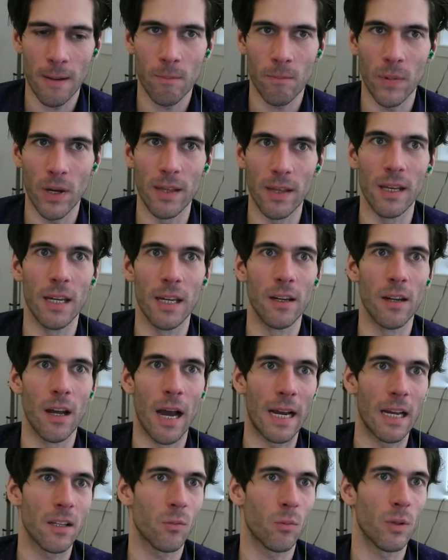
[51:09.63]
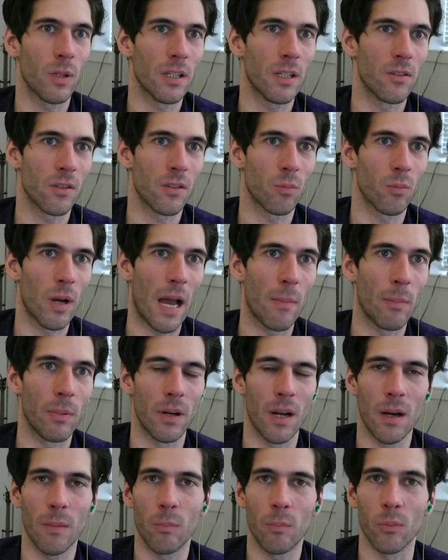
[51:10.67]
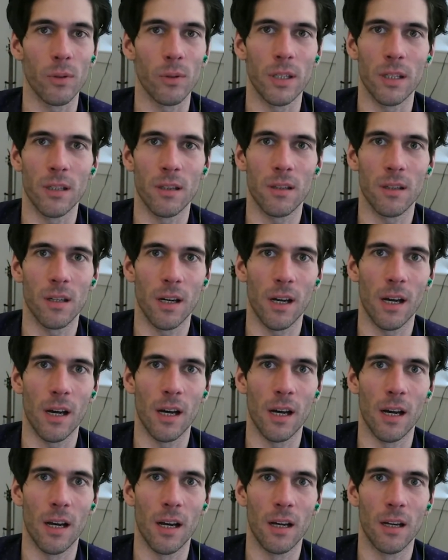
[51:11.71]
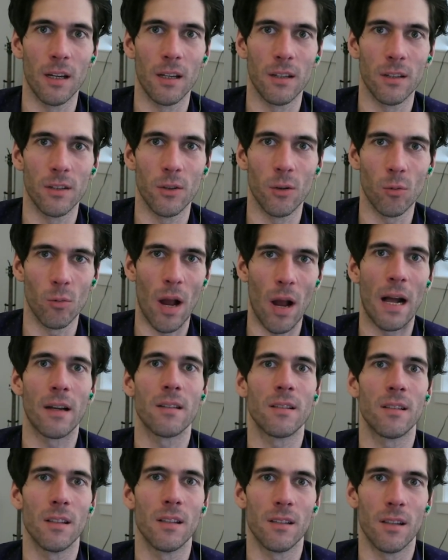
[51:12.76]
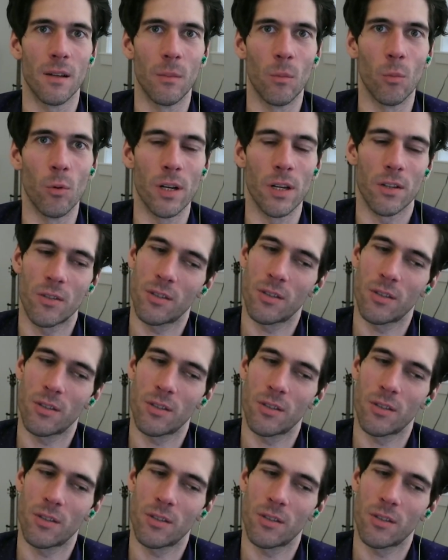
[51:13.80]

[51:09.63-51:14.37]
And then I guess we can just wrap it up with neuroticism, which